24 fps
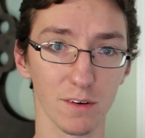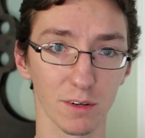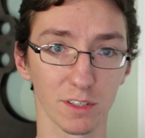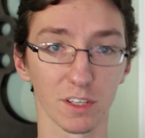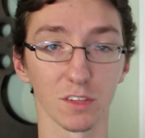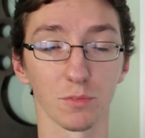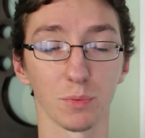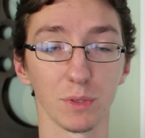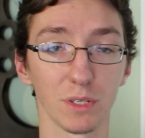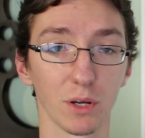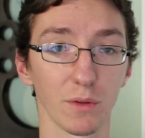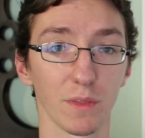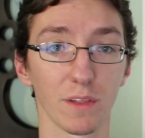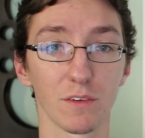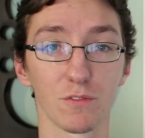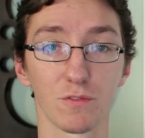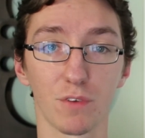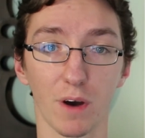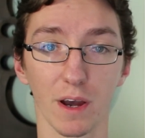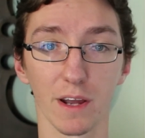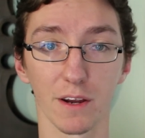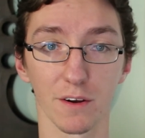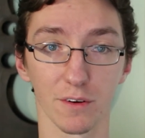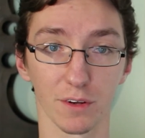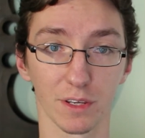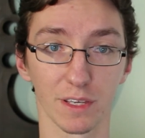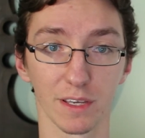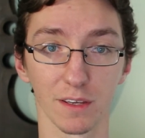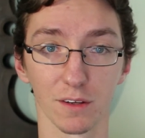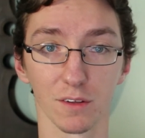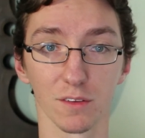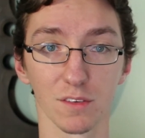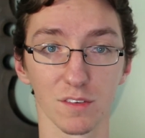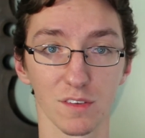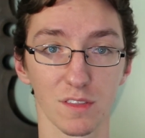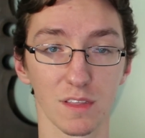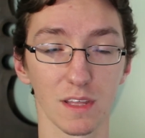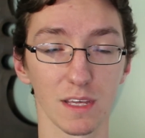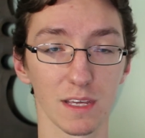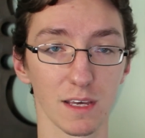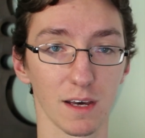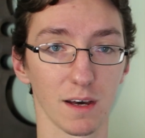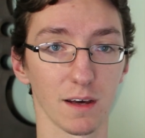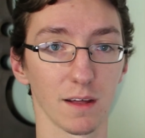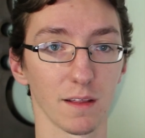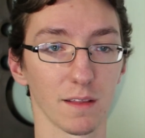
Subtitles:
because we know that fire kills the